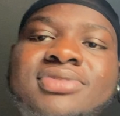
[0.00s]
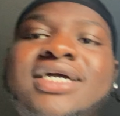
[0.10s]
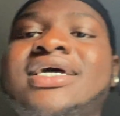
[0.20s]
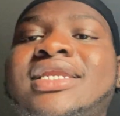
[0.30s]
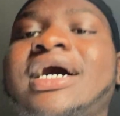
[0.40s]
be
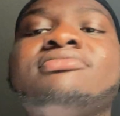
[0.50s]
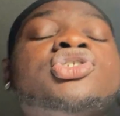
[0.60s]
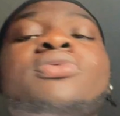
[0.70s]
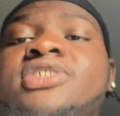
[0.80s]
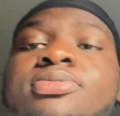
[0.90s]
like, nah, nah, I'm
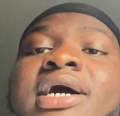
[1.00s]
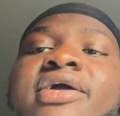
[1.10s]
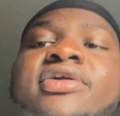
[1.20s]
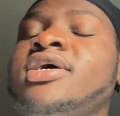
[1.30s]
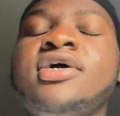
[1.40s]
so
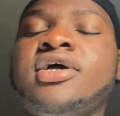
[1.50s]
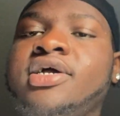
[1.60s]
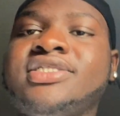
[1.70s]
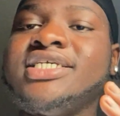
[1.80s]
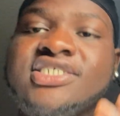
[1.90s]
inspired.
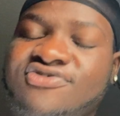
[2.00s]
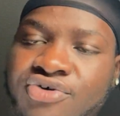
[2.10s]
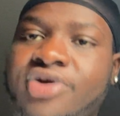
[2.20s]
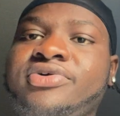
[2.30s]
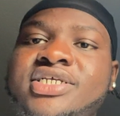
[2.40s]
This is
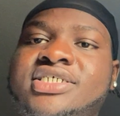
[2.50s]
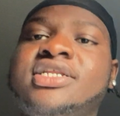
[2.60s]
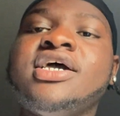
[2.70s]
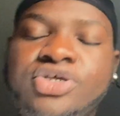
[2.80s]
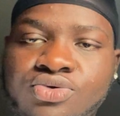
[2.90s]
for a reason.
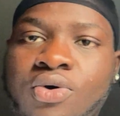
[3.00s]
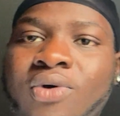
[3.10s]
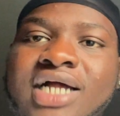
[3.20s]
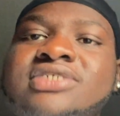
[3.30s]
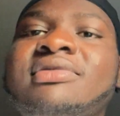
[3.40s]
You are
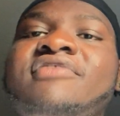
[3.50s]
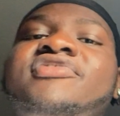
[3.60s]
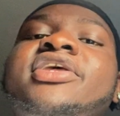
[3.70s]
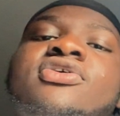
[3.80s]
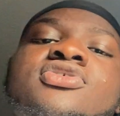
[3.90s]
watching my
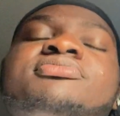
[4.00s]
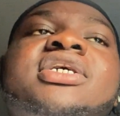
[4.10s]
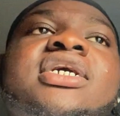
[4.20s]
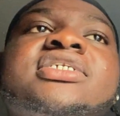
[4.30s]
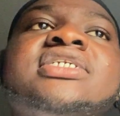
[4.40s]
videos
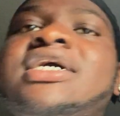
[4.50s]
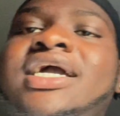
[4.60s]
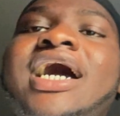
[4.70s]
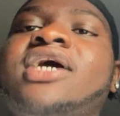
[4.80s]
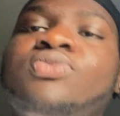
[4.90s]
because
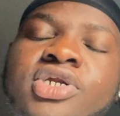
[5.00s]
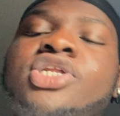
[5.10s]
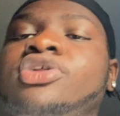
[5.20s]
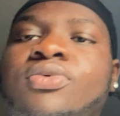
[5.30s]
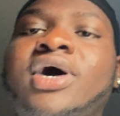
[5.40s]
God wanted
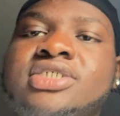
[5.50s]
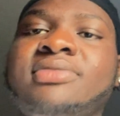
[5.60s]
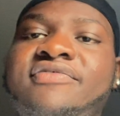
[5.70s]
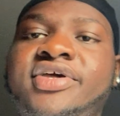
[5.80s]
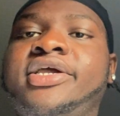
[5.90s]
you to watch
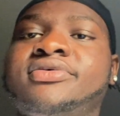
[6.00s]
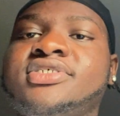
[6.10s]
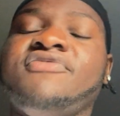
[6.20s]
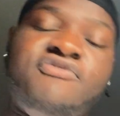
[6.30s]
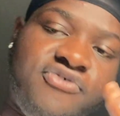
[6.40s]
my videos,
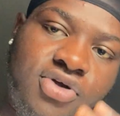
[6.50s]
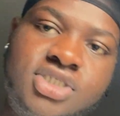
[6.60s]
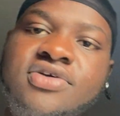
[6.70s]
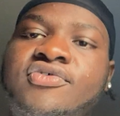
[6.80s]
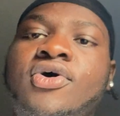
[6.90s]

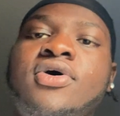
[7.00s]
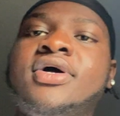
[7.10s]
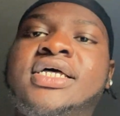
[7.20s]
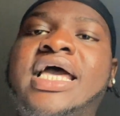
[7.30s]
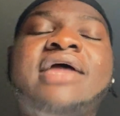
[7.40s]
first of all.
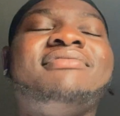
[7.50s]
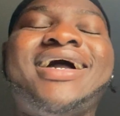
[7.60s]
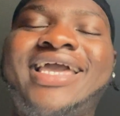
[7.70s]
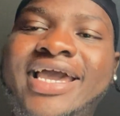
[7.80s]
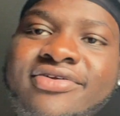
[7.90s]
And
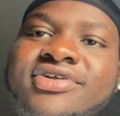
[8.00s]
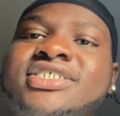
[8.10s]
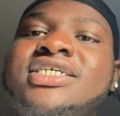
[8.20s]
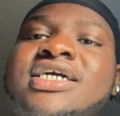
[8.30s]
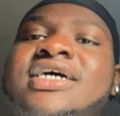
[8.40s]
my
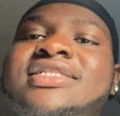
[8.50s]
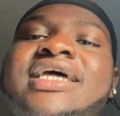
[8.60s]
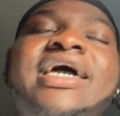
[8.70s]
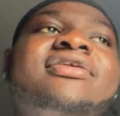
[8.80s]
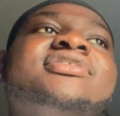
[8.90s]
energy,
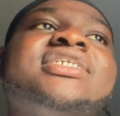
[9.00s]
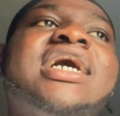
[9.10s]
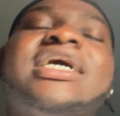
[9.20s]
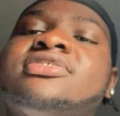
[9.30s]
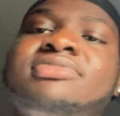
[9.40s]
that energy
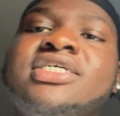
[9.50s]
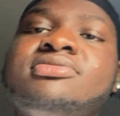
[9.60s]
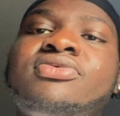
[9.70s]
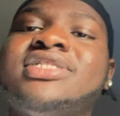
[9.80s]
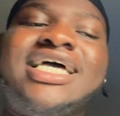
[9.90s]
God has blessed
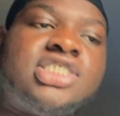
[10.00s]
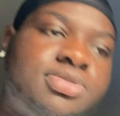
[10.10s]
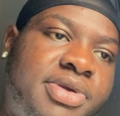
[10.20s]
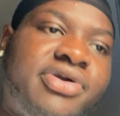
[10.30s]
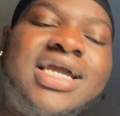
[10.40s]
me with, that
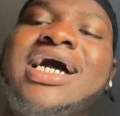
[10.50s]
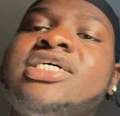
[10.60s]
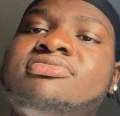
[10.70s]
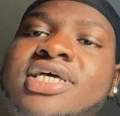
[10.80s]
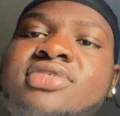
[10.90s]
spirit God
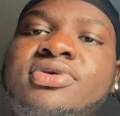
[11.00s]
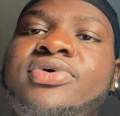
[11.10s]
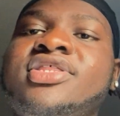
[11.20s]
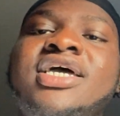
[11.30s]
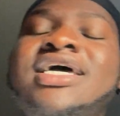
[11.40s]
has blessed me with,